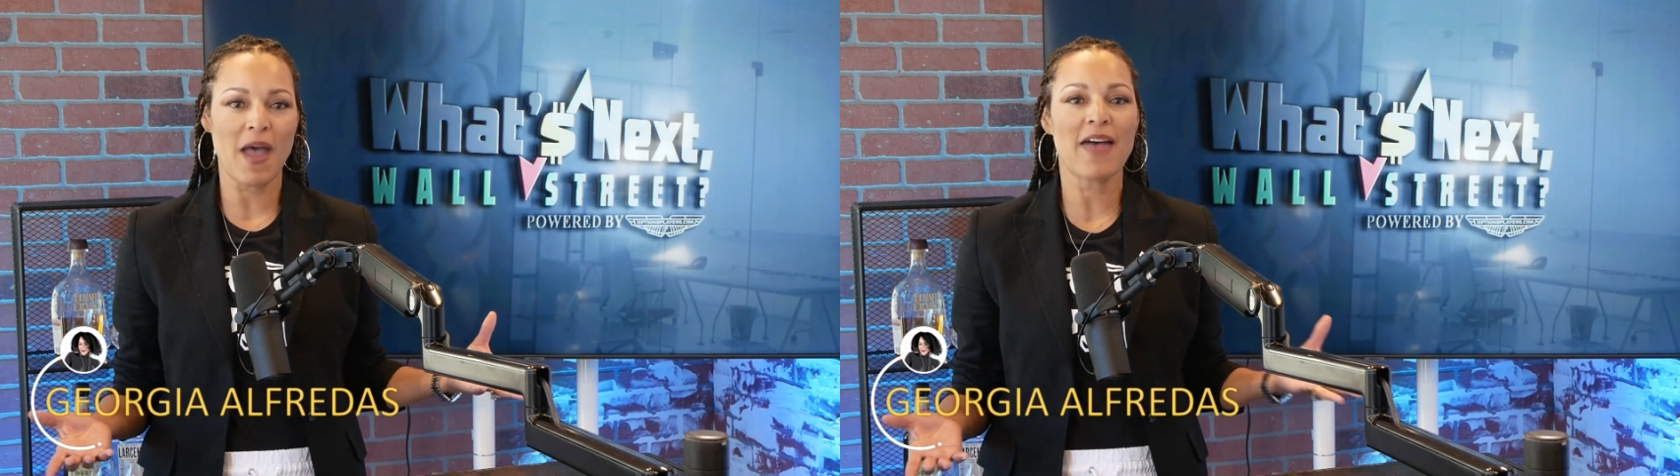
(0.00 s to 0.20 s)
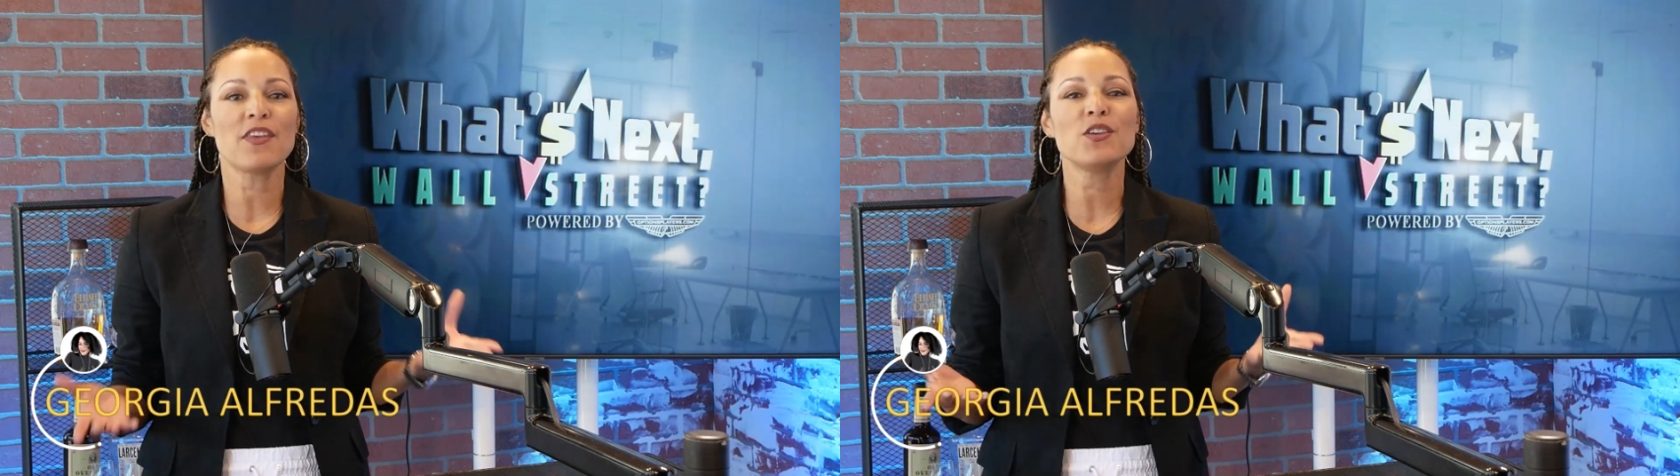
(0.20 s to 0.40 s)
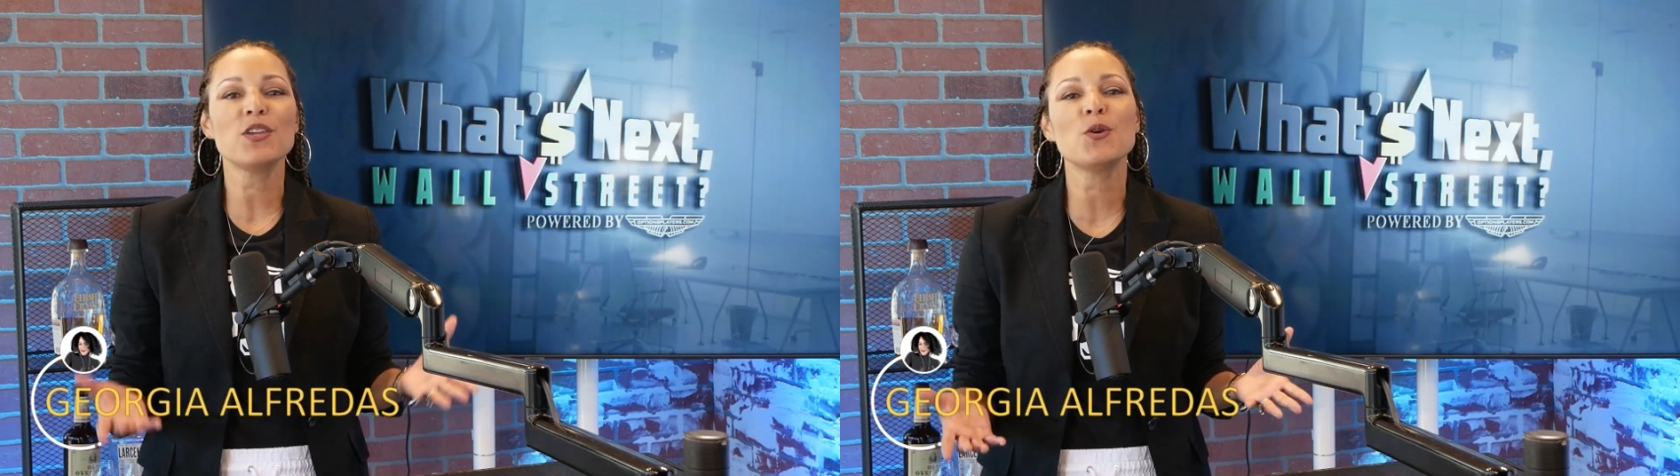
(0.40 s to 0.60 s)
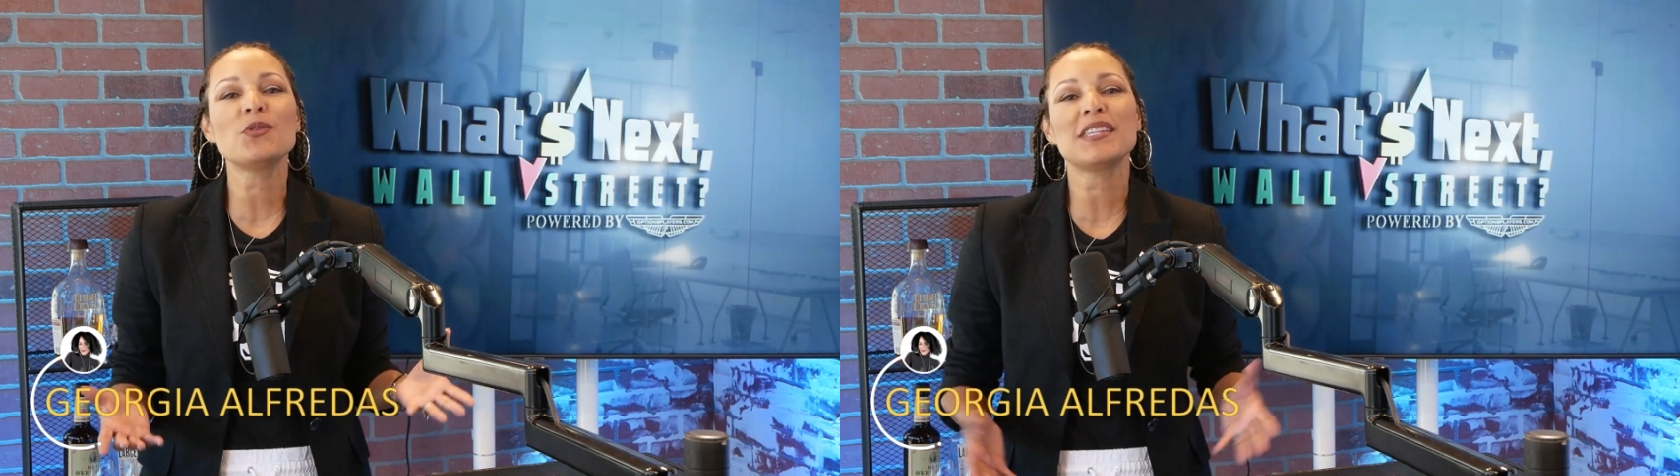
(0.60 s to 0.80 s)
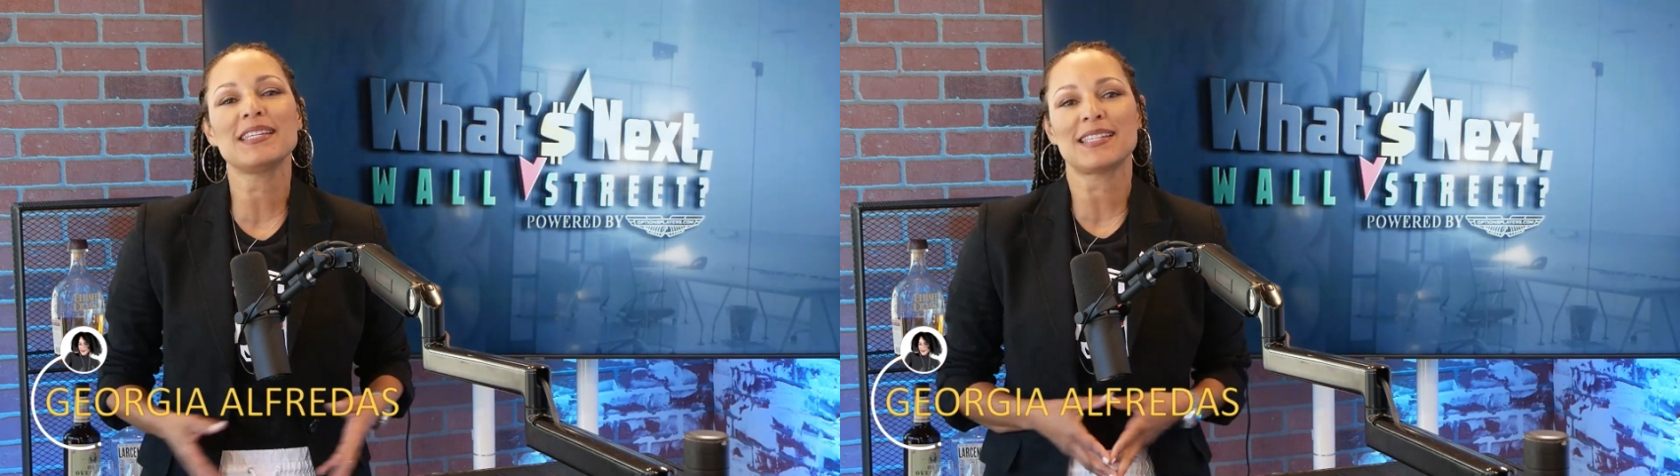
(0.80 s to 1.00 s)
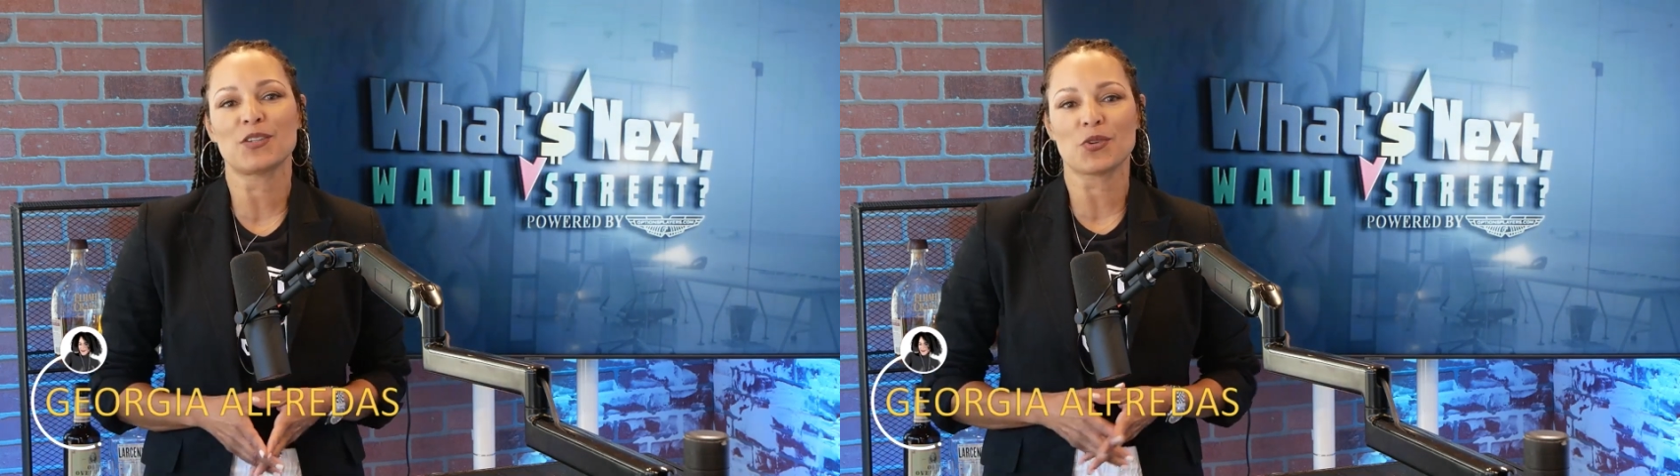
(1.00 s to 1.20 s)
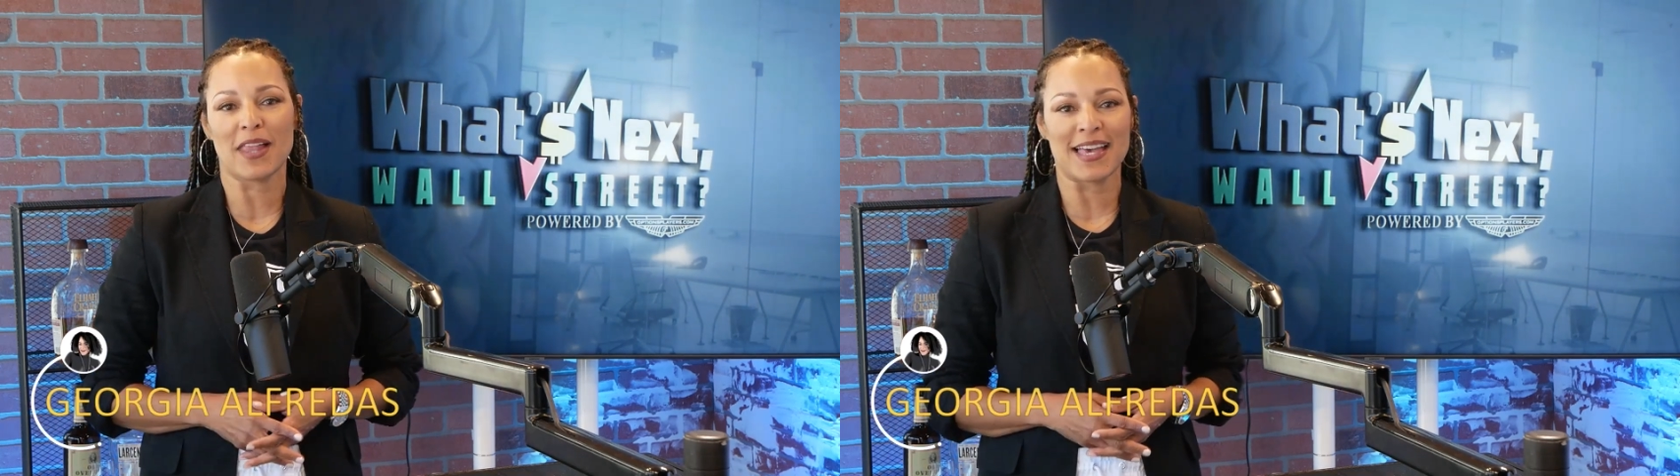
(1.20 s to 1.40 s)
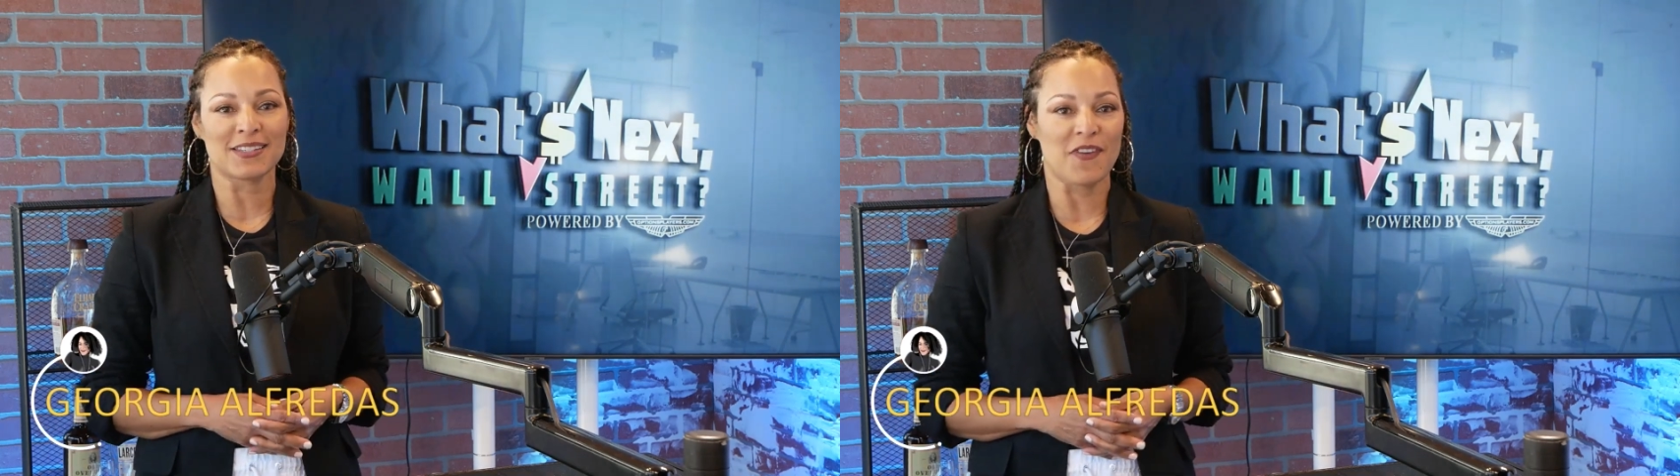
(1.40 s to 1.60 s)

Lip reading: and the new decentralized